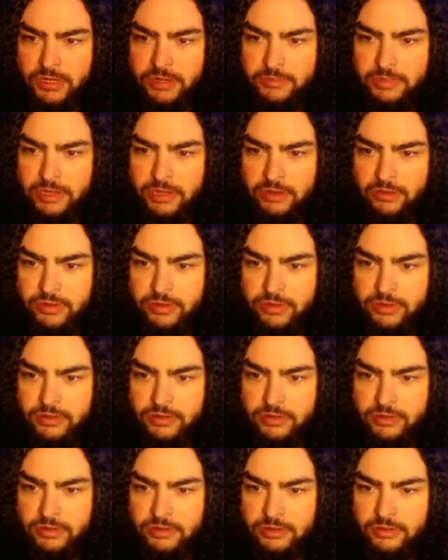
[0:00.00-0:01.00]
Meowth.
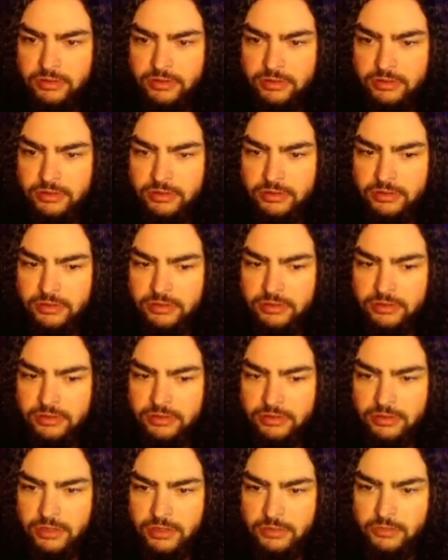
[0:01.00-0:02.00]

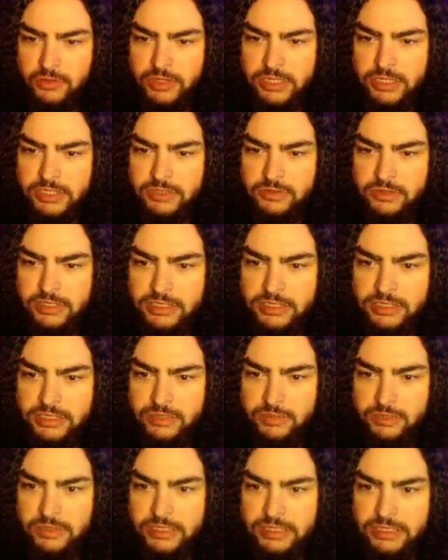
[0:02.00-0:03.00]
I'm only doing this because I
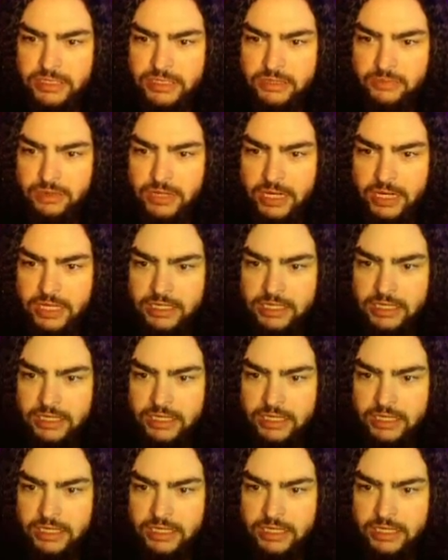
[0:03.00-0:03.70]
want to see what I get